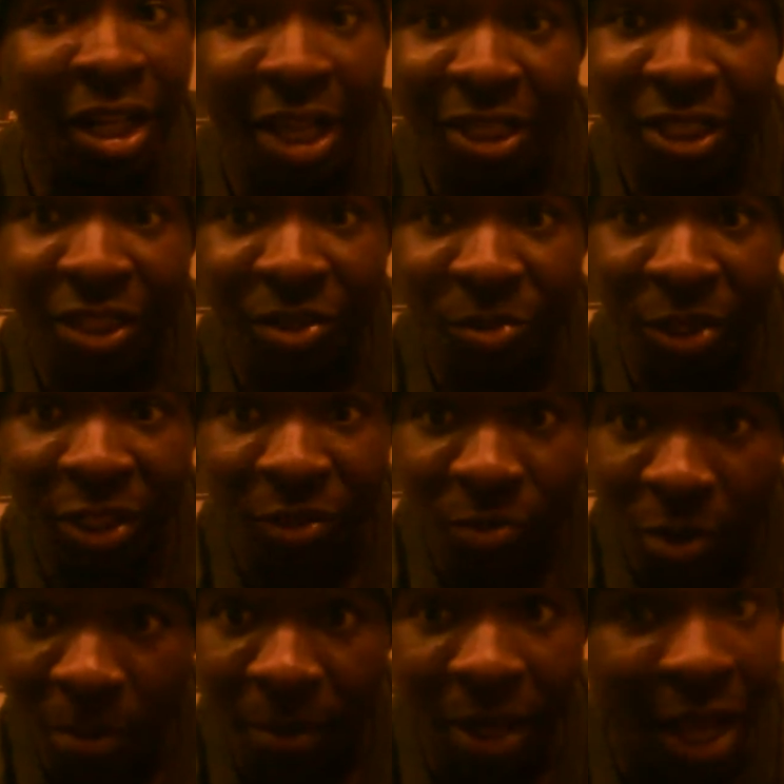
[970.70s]
nicest, sweetest
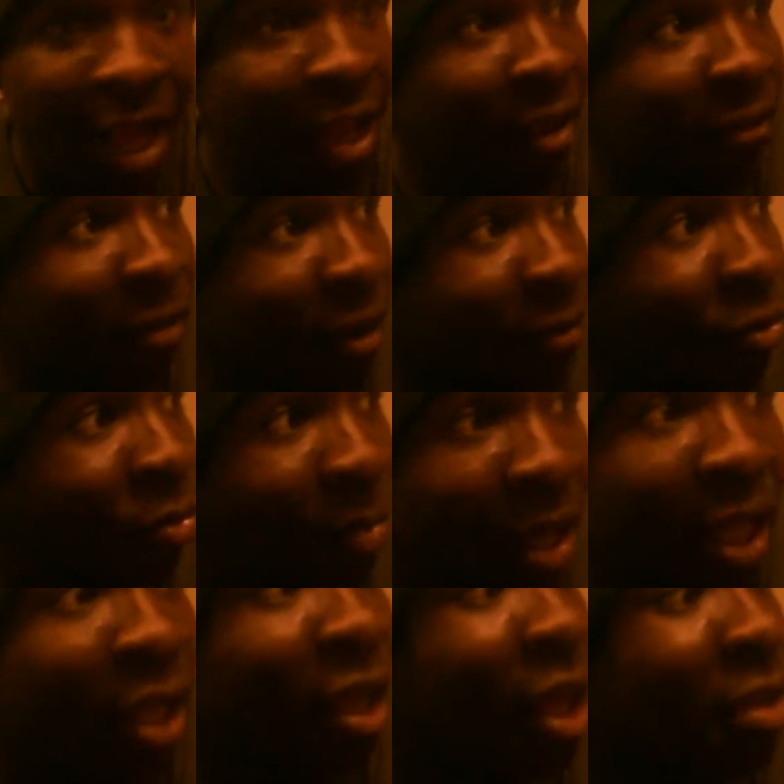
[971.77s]
woman I have ever
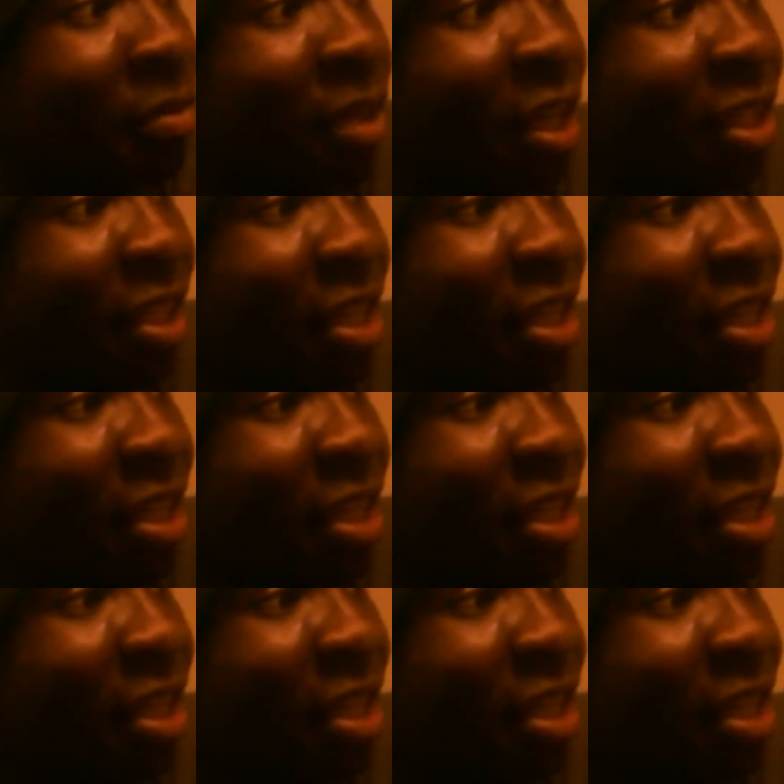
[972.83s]
met. I was like,